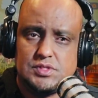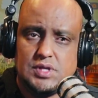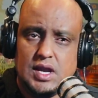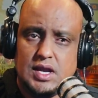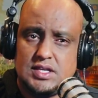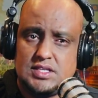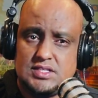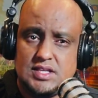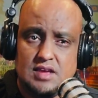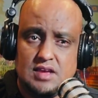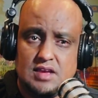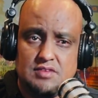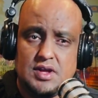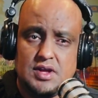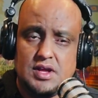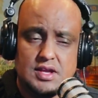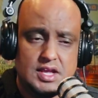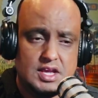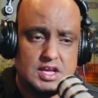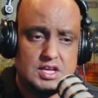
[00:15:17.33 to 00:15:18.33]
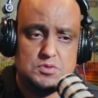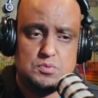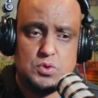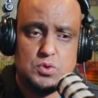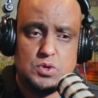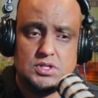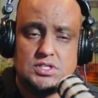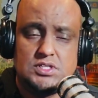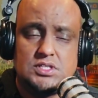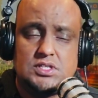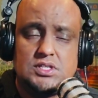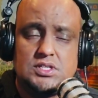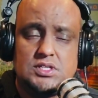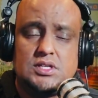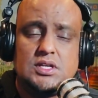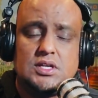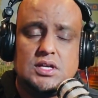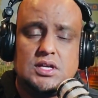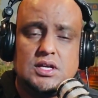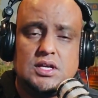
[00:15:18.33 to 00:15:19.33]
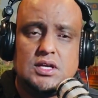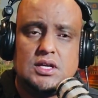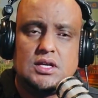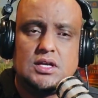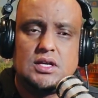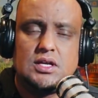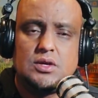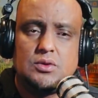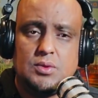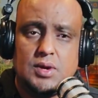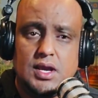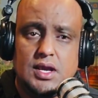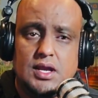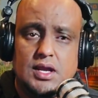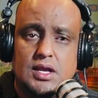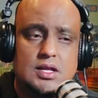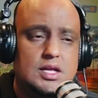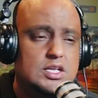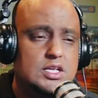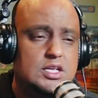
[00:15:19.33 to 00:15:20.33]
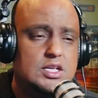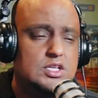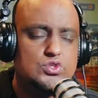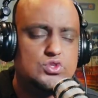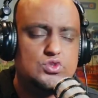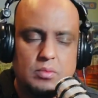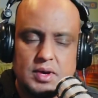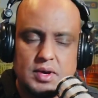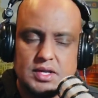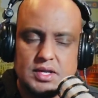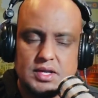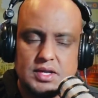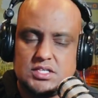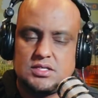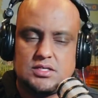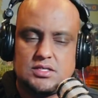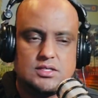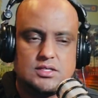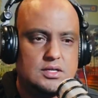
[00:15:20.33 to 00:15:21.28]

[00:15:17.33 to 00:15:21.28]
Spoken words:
as African diasporans, right? There's so much